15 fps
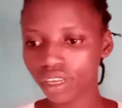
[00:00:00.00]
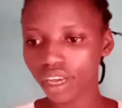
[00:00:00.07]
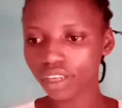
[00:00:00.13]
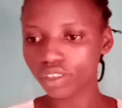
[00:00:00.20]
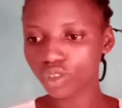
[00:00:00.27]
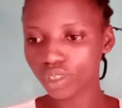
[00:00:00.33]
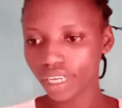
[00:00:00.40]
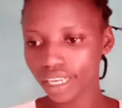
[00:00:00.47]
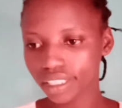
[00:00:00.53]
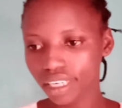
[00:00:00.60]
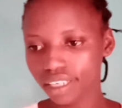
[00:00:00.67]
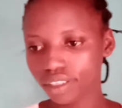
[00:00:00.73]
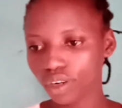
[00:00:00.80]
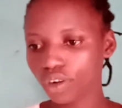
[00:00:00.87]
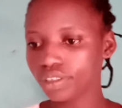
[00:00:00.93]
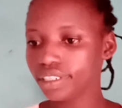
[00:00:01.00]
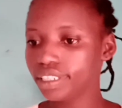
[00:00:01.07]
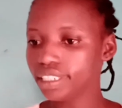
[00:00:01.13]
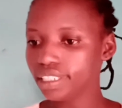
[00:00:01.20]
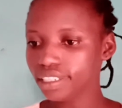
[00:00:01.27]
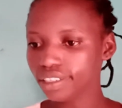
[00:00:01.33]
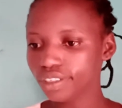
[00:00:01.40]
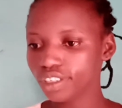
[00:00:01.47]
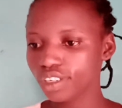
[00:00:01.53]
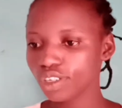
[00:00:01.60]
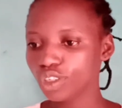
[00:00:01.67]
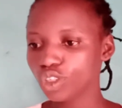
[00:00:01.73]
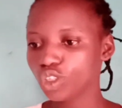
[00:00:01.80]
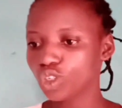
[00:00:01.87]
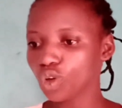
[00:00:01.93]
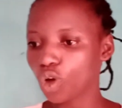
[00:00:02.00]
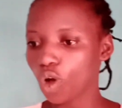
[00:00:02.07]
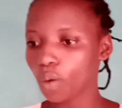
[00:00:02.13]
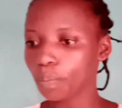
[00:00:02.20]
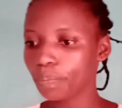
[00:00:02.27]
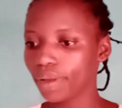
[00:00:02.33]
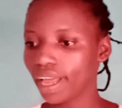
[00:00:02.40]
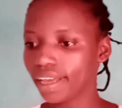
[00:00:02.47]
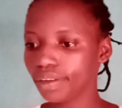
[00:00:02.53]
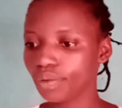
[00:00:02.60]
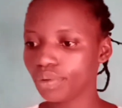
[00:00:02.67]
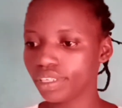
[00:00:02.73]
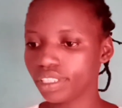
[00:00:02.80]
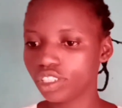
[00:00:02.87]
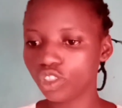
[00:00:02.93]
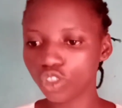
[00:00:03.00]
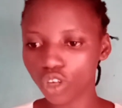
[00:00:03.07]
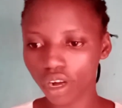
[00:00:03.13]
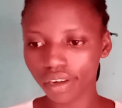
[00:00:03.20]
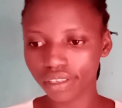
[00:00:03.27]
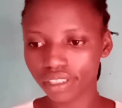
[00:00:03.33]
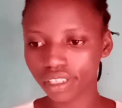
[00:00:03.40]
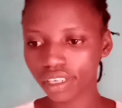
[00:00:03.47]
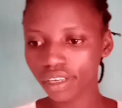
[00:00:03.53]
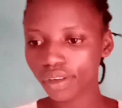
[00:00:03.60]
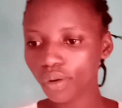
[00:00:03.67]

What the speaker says: educated on the need to comply with drugs.